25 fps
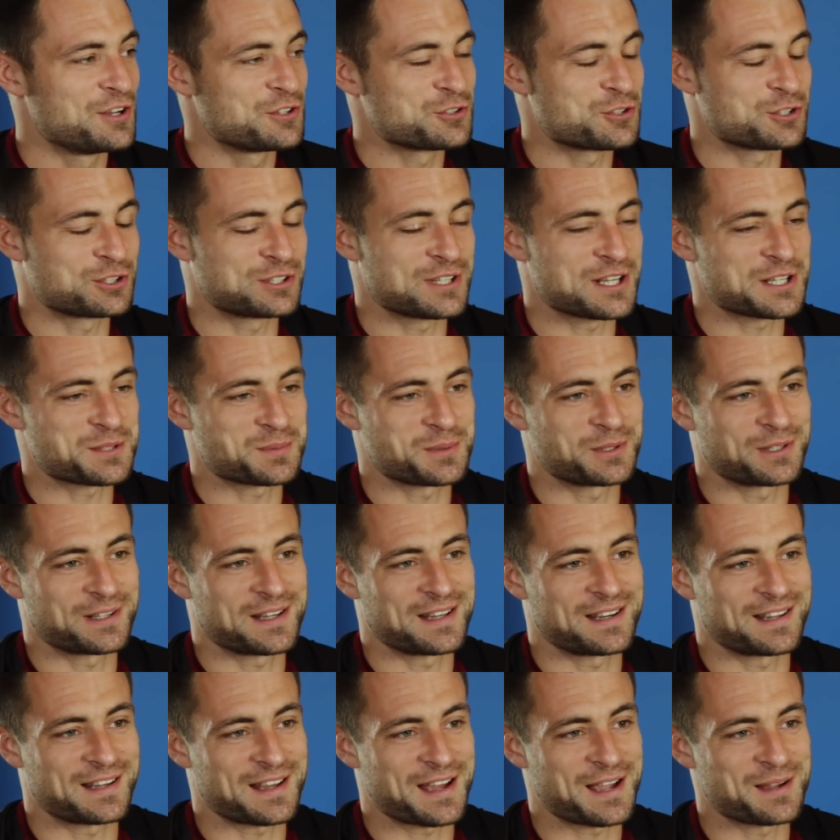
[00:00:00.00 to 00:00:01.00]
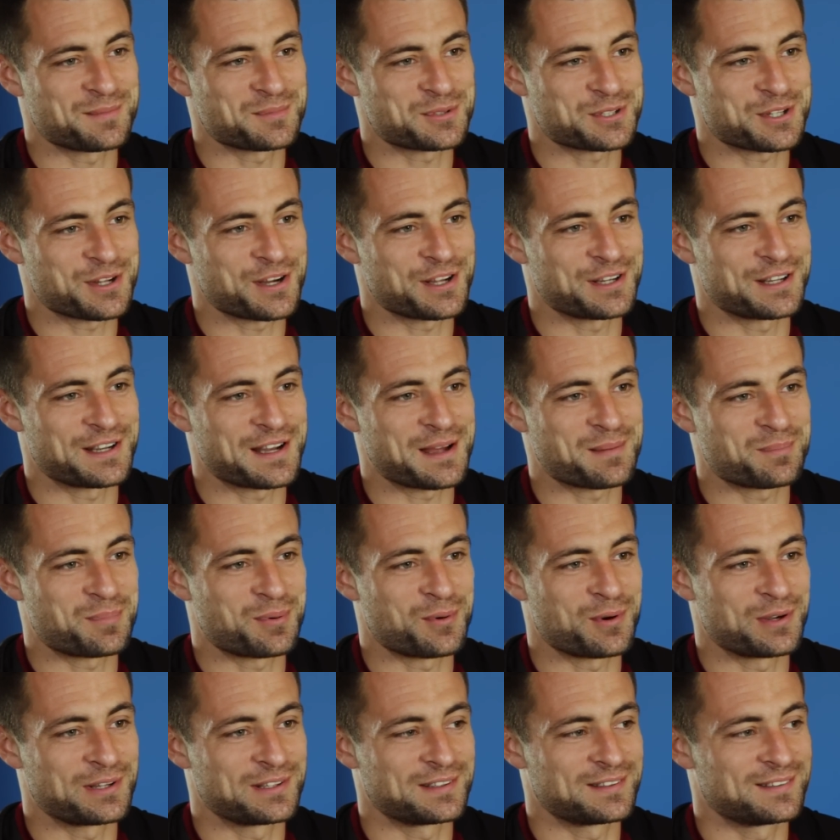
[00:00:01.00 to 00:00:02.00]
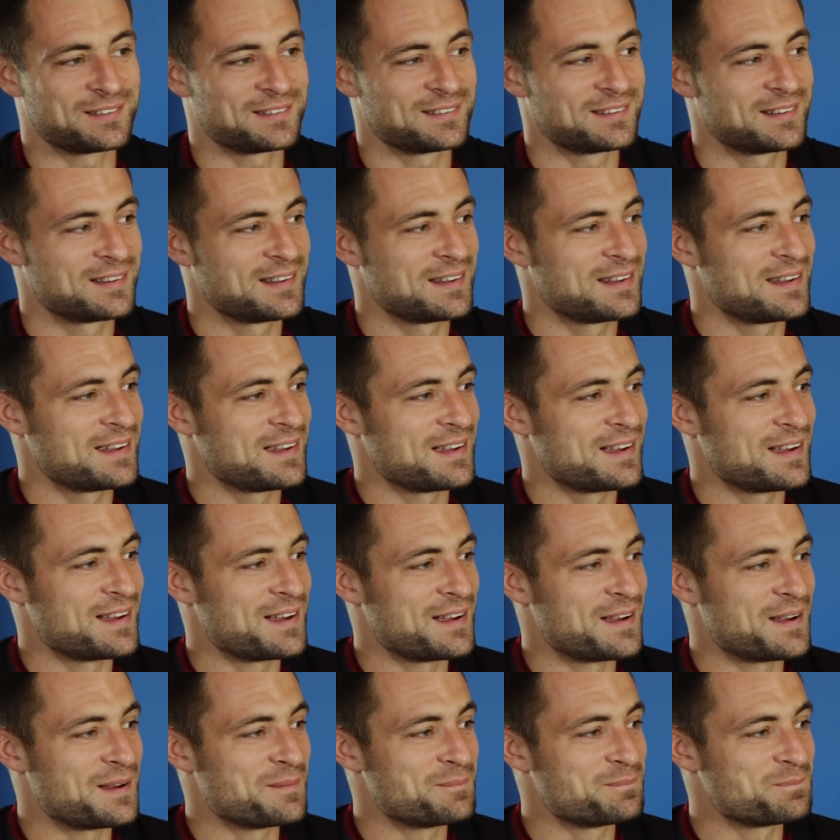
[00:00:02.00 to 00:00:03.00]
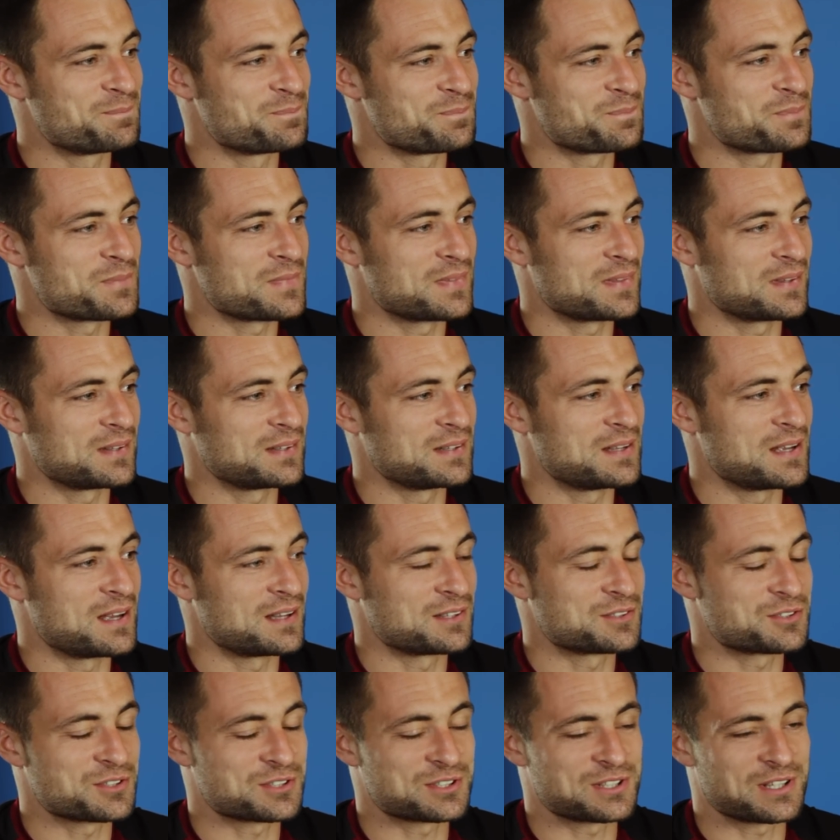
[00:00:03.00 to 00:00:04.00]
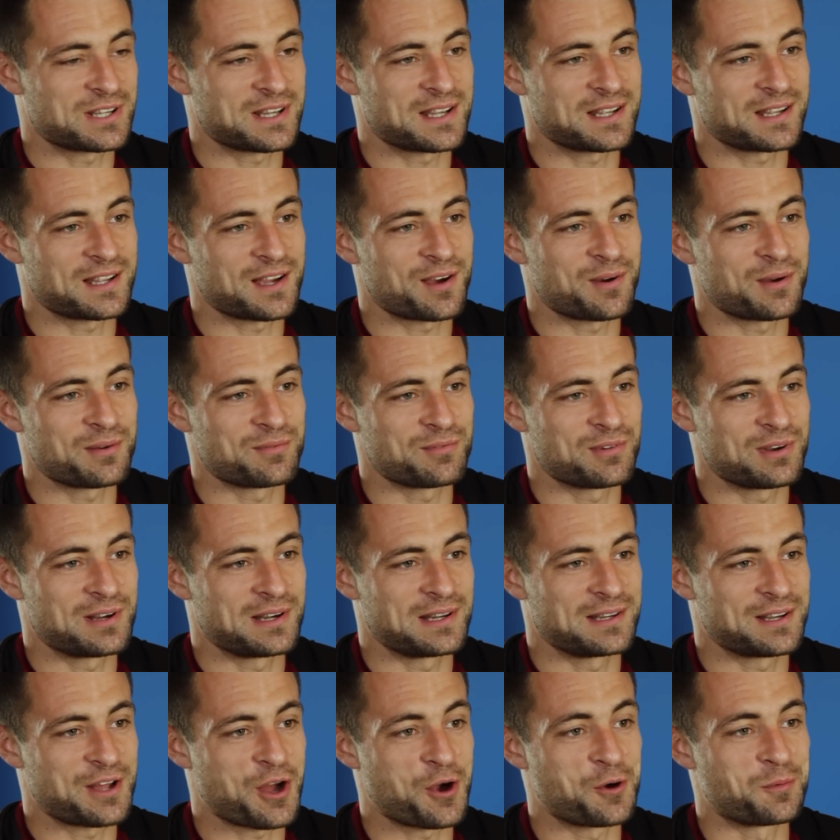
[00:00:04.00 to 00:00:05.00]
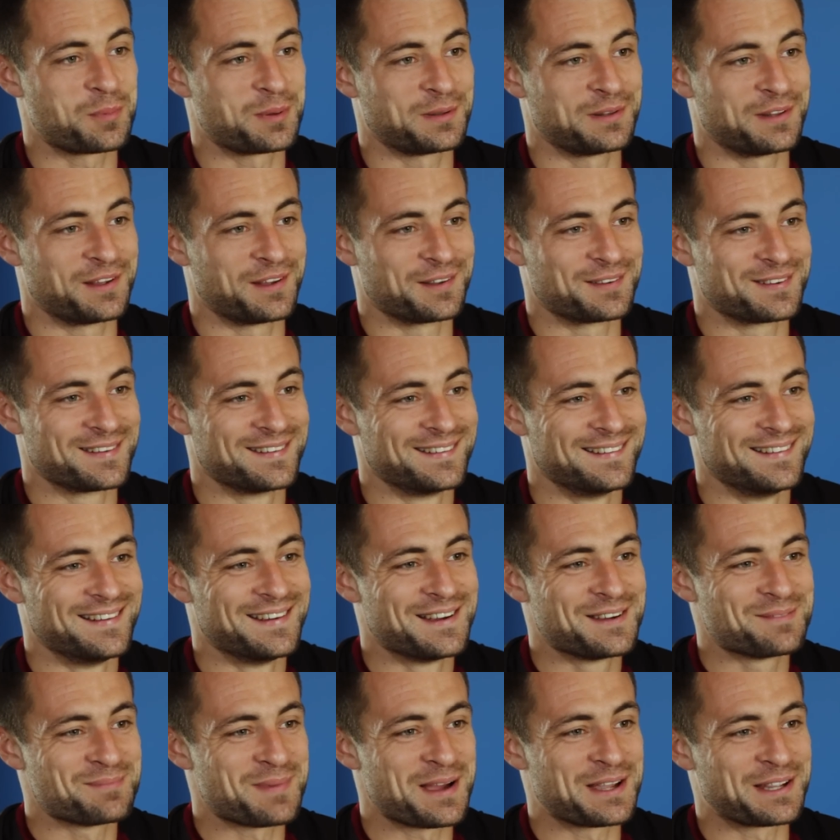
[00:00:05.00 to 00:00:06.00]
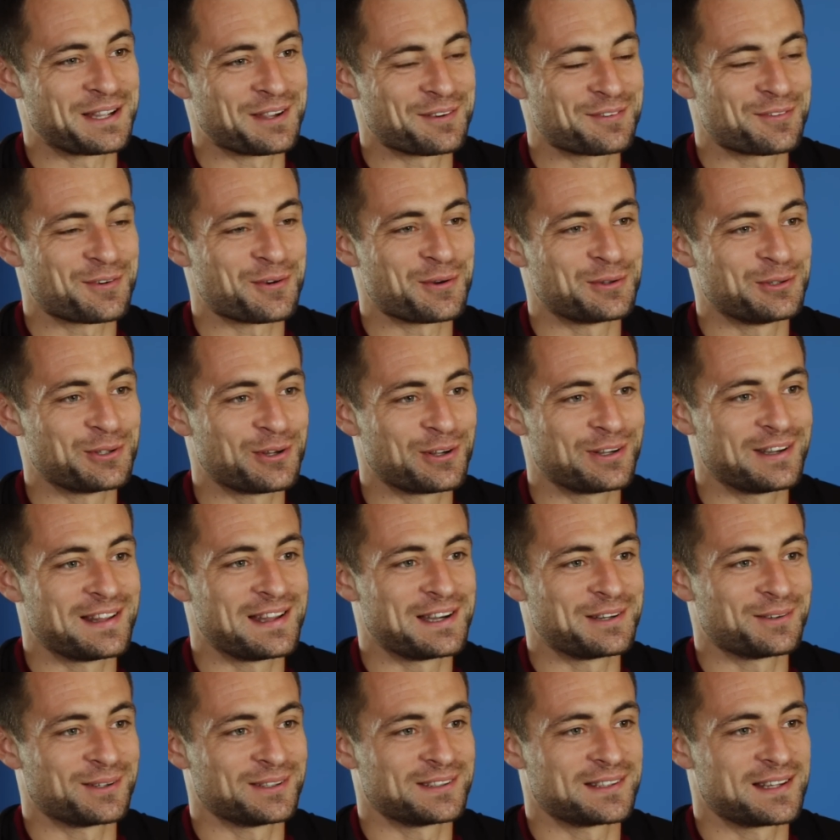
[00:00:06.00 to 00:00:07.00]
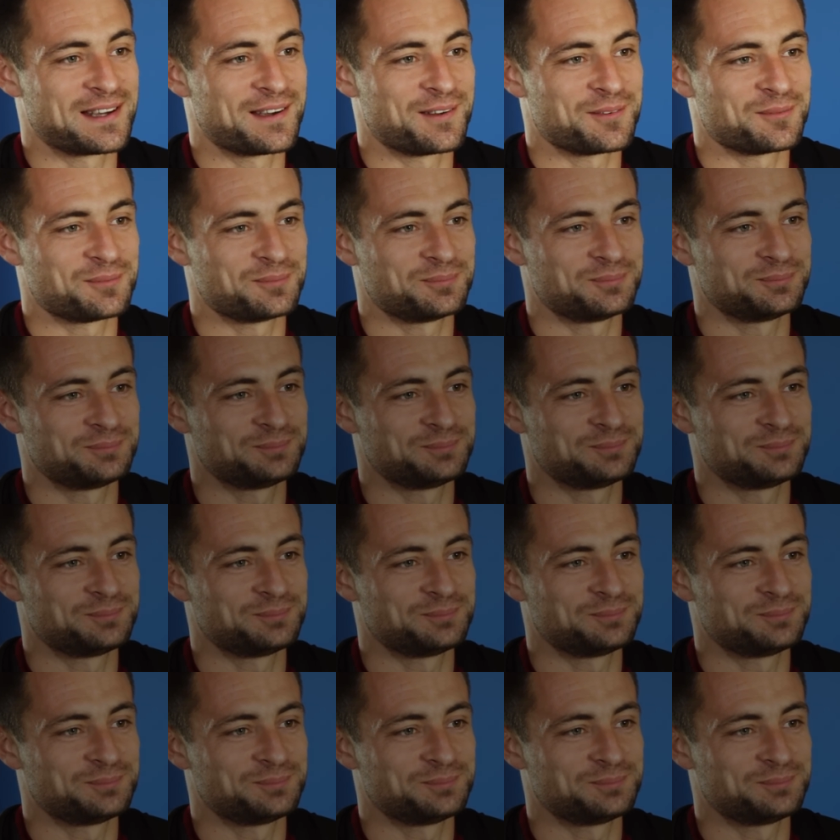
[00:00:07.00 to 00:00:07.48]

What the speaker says: just desperate to get the game started at that point and just to get going really, and hoping that I'd make it through and not let anyone down.